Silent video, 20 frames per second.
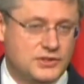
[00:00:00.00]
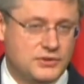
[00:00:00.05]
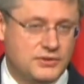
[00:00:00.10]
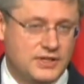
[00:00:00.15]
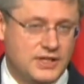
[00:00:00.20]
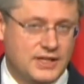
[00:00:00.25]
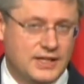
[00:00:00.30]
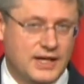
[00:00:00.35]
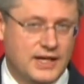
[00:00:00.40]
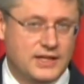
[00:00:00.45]
to
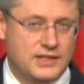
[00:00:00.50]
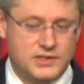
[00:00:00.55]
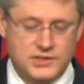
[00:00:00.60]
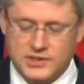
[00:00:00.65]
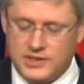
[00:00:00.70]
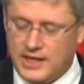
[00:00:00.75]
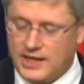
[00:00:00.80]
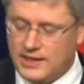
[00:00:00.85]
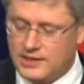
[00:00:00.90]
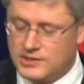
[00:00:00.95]
the United
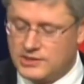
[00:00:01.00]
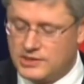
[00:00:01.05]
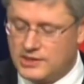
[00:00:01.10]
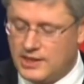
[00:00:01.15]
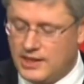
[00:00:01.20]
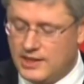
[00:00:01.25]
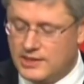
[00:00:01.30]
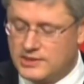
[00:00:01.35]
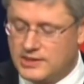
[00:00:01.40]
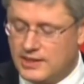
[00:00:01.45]
States
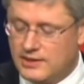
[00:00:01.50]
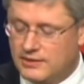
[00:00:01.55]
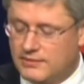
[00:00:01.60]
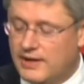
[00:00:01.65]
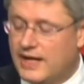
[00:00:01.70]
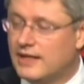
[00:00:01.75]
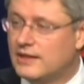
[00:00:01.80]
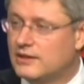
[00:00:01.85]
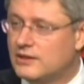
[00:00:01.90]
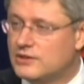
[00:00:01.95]
is a
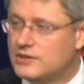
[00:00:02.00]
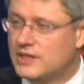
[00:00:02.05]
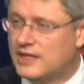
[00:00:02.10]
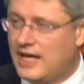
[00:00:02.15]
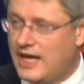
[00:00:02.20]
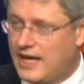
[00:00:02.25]
threat to